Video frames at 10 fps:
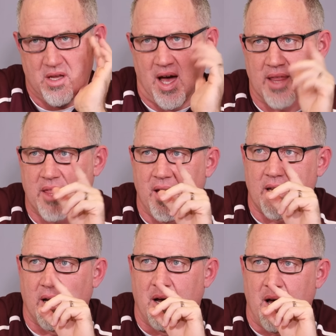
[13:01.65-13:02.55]
Yeah, I
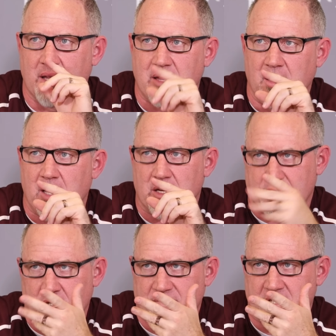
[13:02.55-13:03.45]
think I
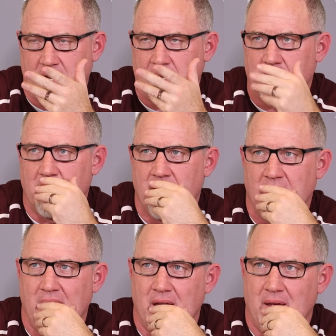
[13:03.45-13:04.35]
should have said it.
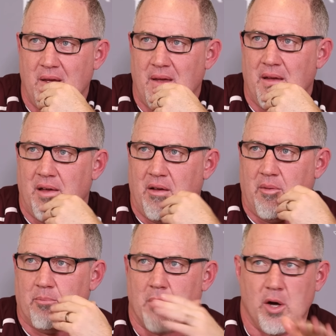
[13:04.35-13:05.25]

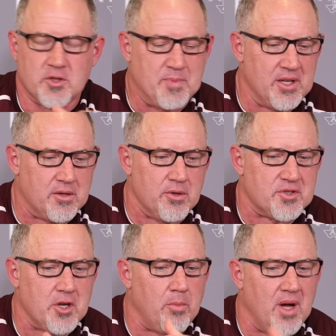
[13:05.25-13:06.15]
Mo's been through
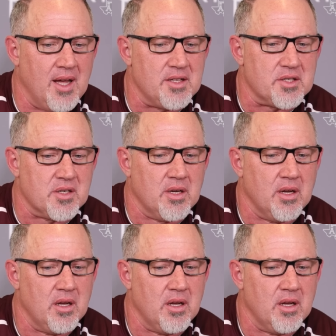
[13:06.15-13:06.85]
so much.